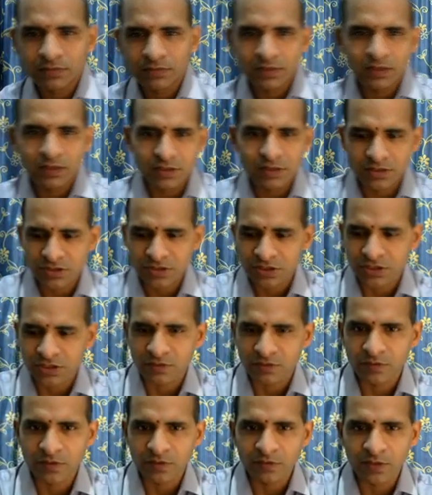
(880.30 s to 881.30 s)
let us check
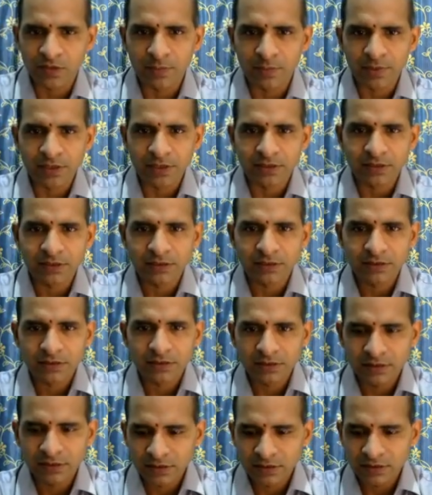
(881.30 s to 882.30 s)
what will happen.
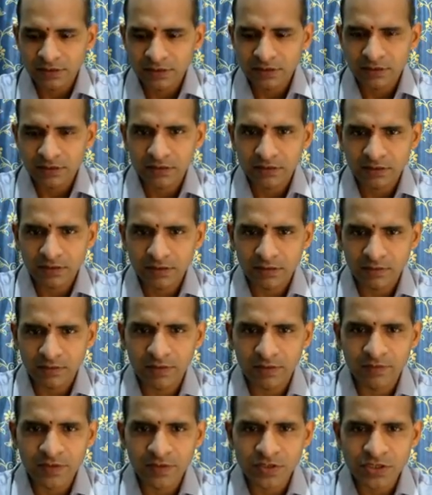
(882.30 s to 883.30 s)

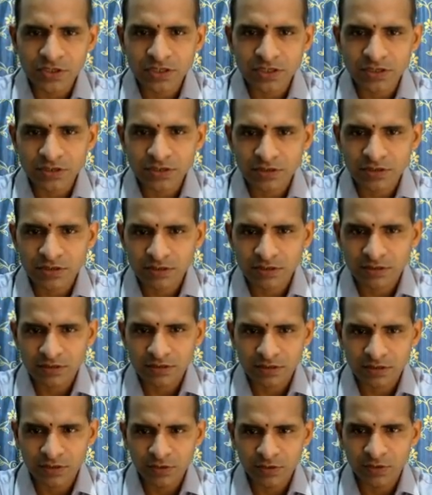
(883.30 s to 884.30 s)
Every change
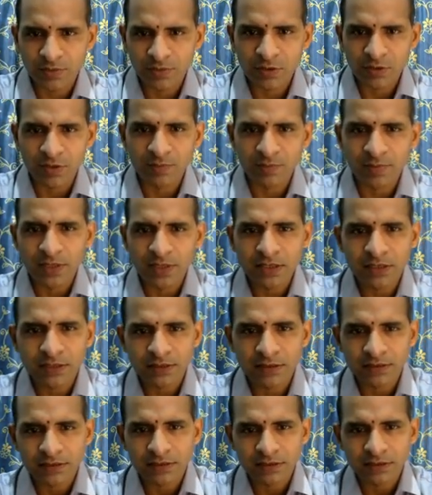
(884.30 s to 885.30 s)
you have to compile.
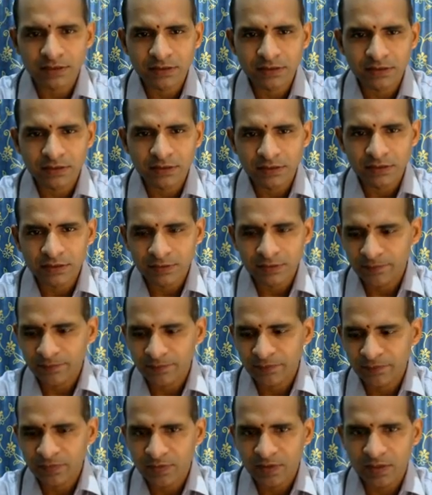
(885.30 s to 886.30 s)

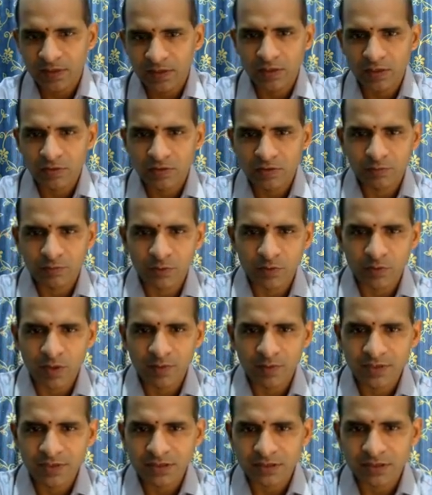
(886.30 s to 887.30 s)
Now the
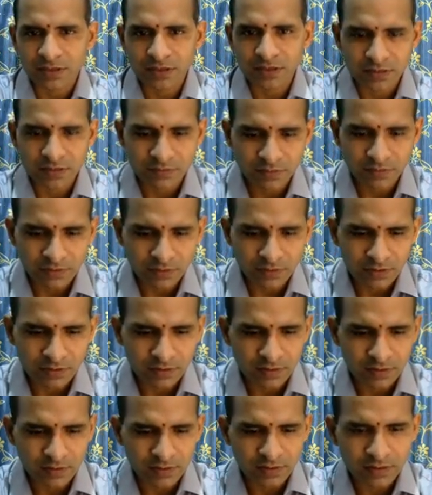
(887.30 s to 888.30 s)
program is successful.
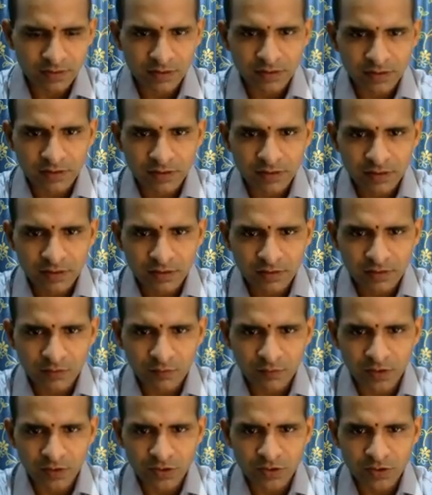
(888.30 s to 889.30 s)

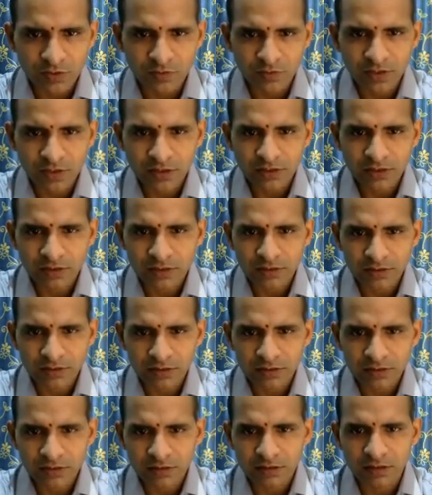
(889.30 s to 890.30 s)
101.
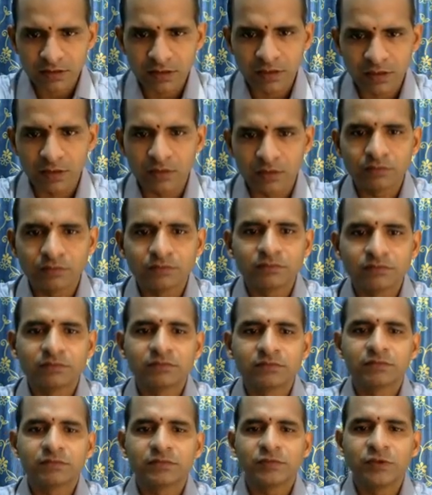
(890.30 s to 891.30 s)
Now
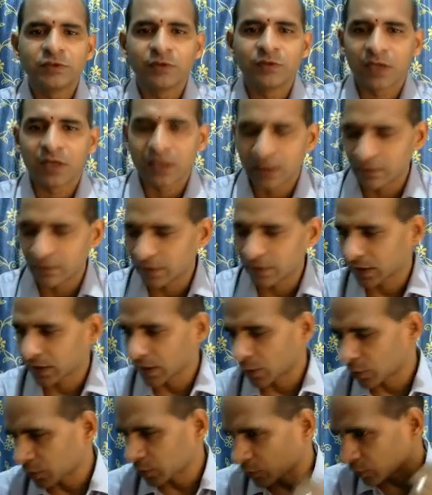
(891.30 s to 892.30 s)
you are never
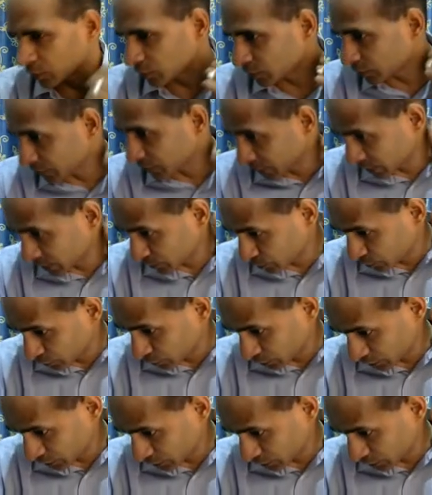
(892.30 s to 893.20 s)
allowed to input